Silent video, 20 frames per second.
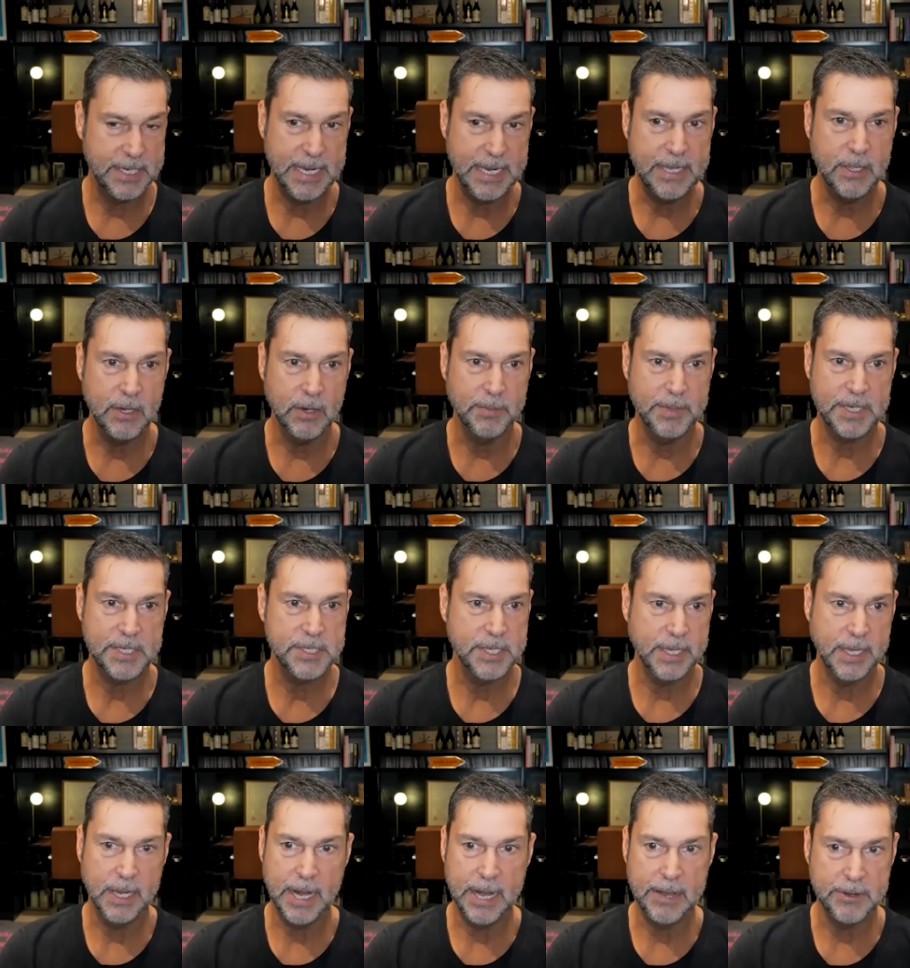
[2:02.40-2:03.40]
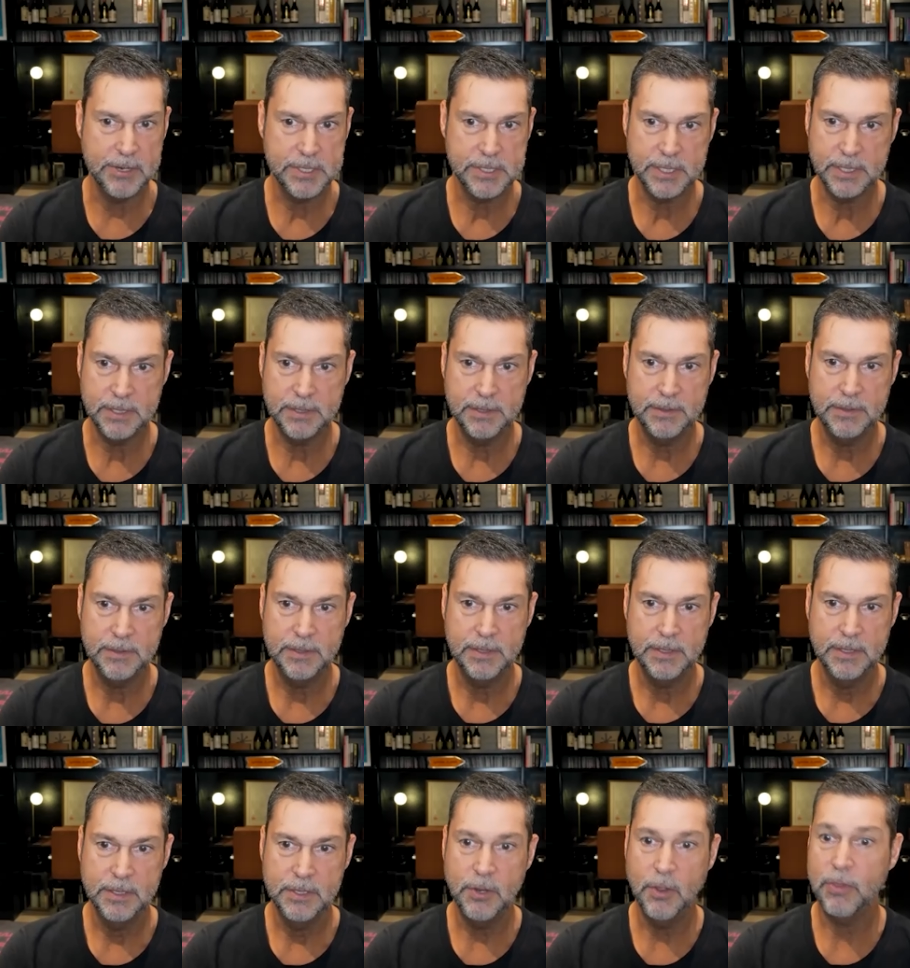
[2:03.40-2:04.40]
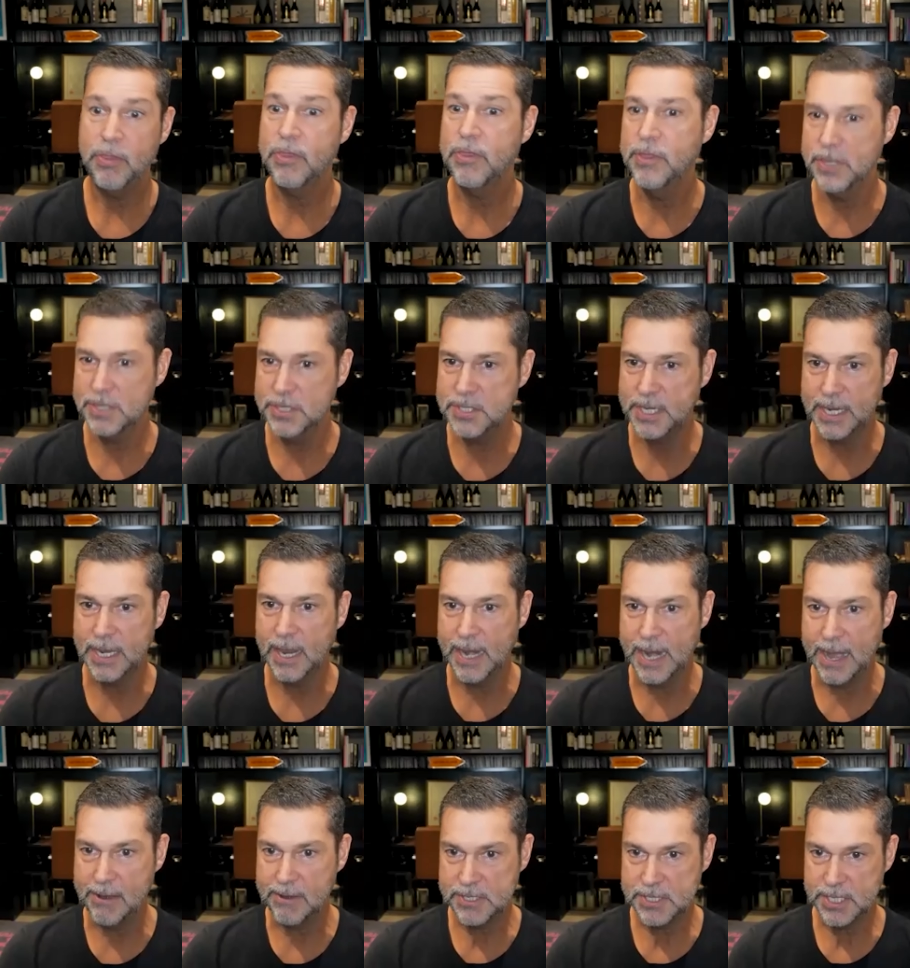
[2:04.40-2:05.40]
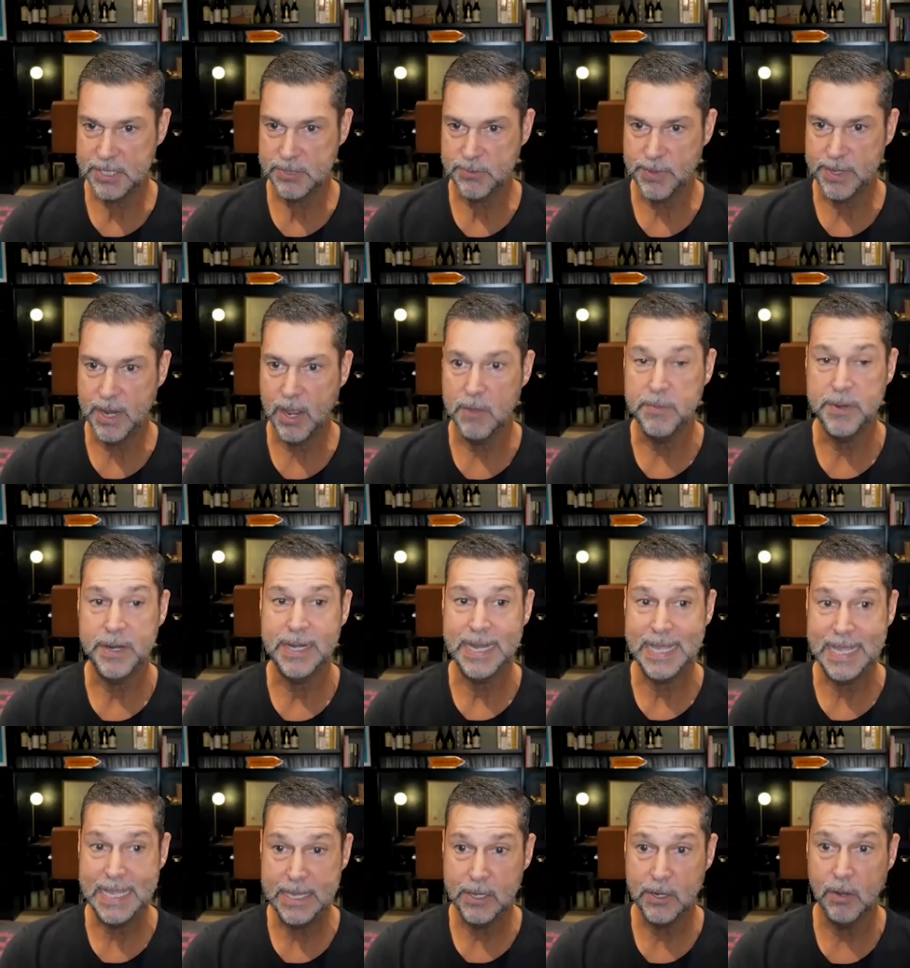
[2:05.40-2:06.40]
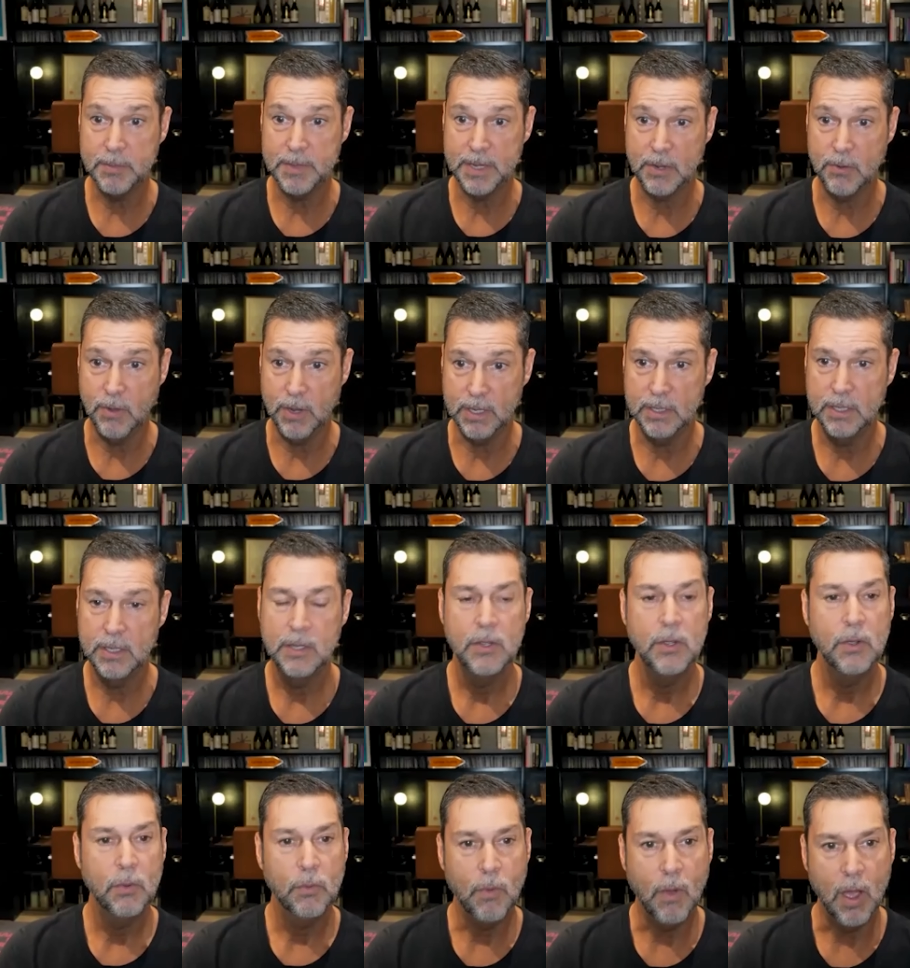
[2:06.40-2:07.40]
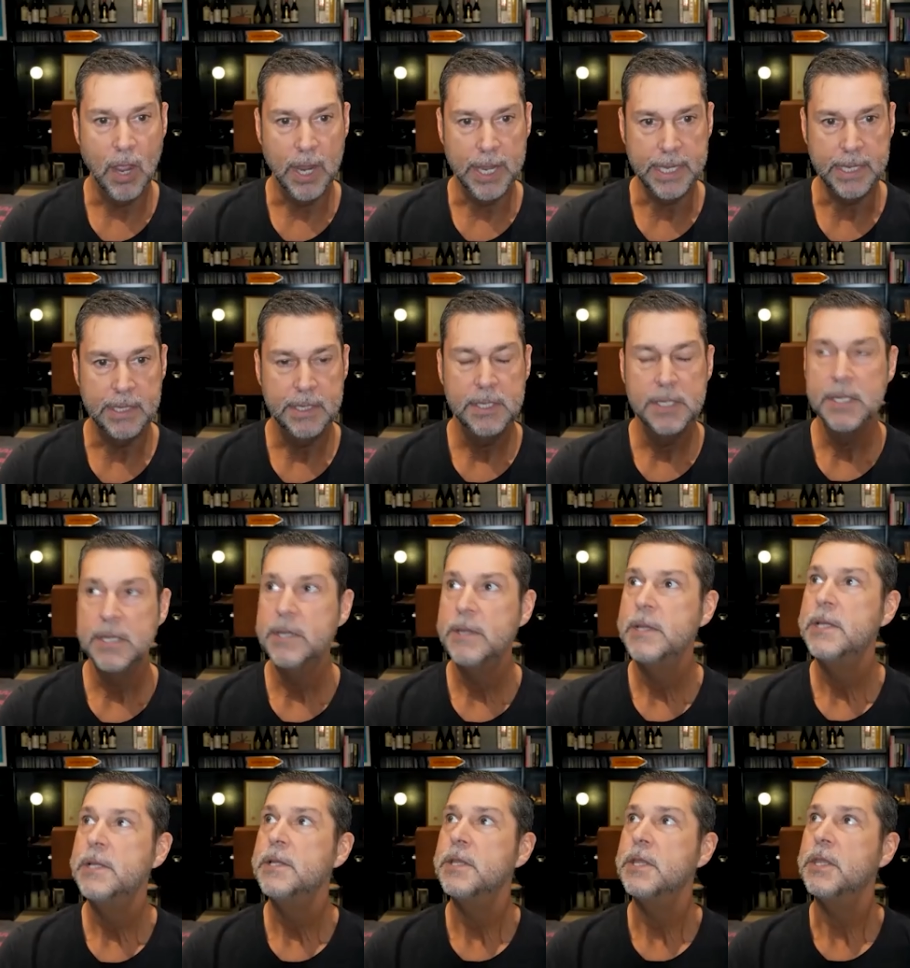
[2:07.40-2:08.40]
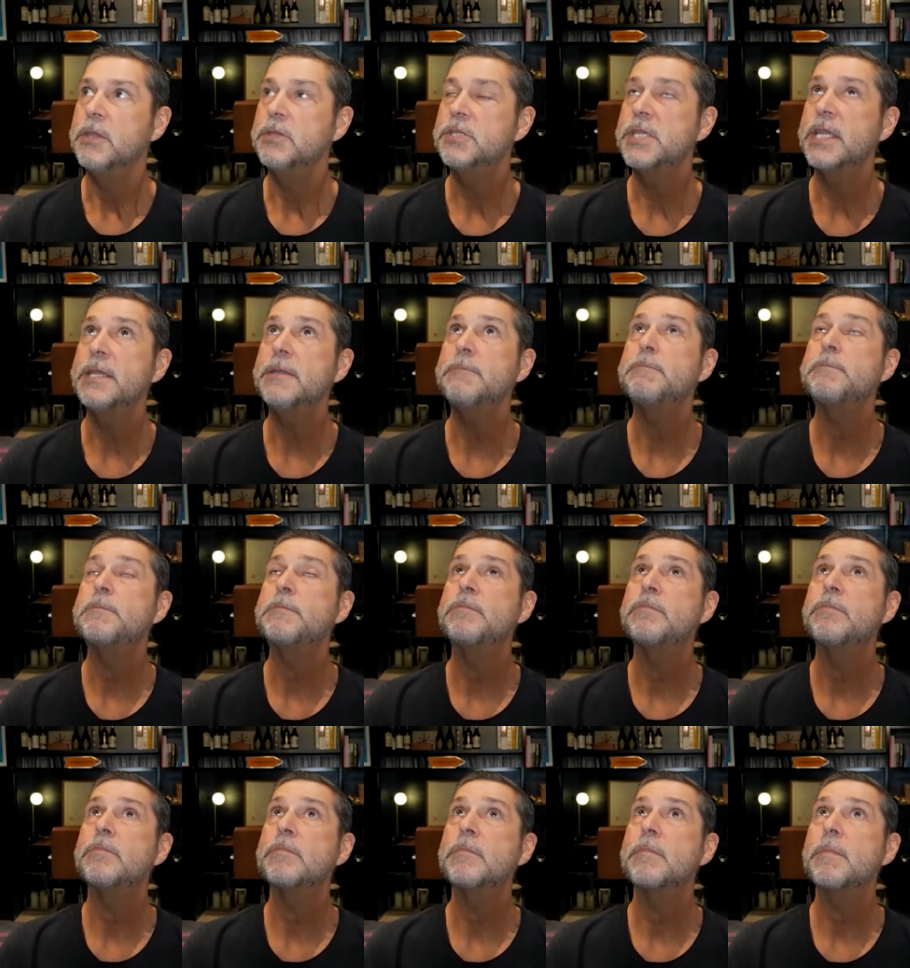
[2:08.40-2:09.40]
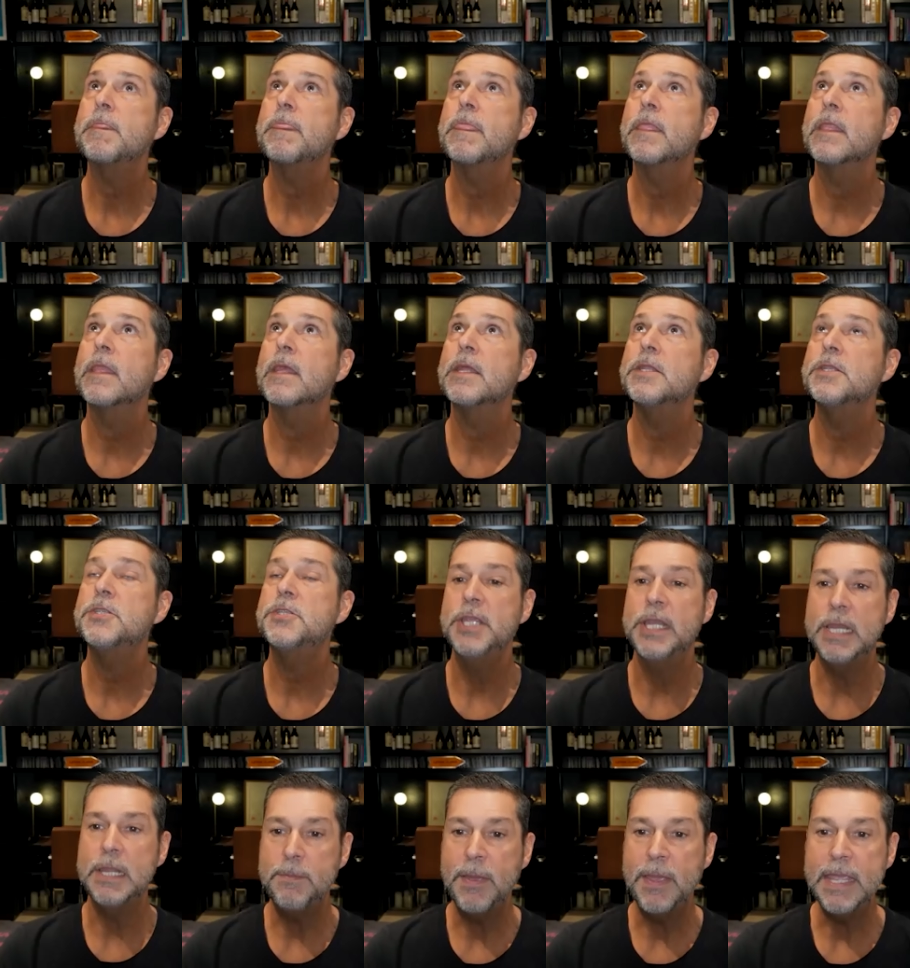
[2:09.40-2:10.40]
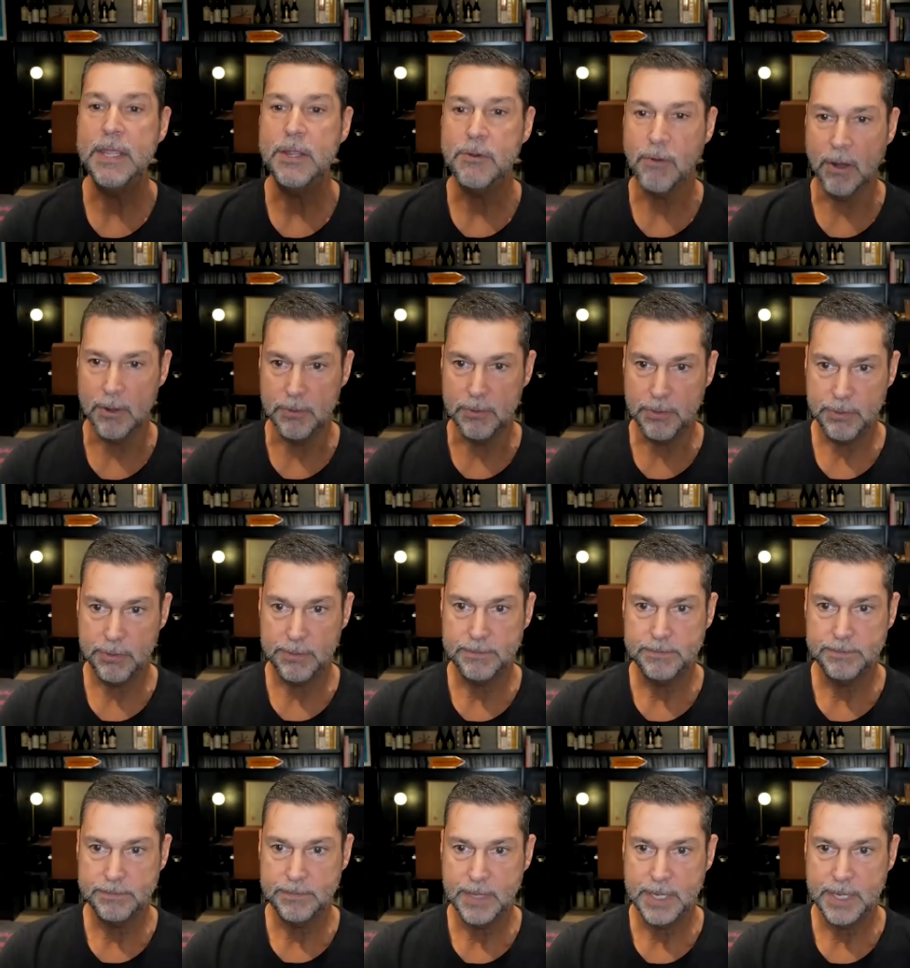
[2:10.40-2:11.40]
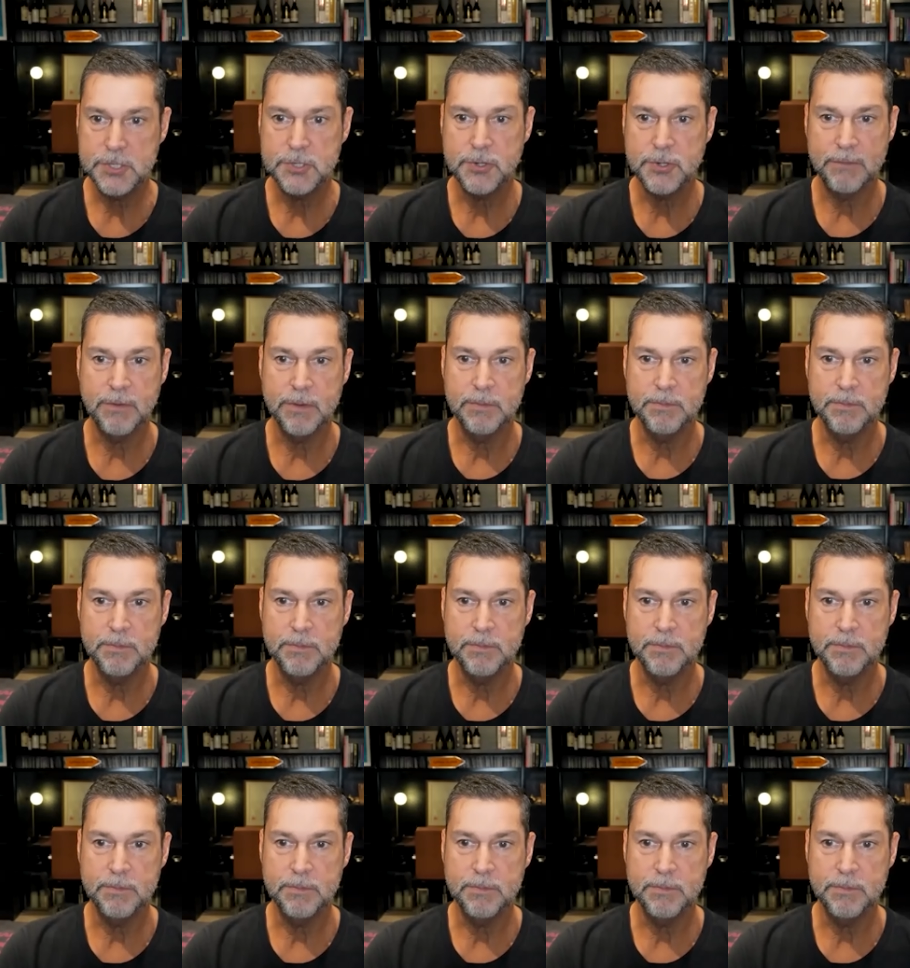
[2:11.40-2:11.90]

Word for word: economic singularity. Not the singularity as we know, but an economic one. Why? You see, GDP growth is driven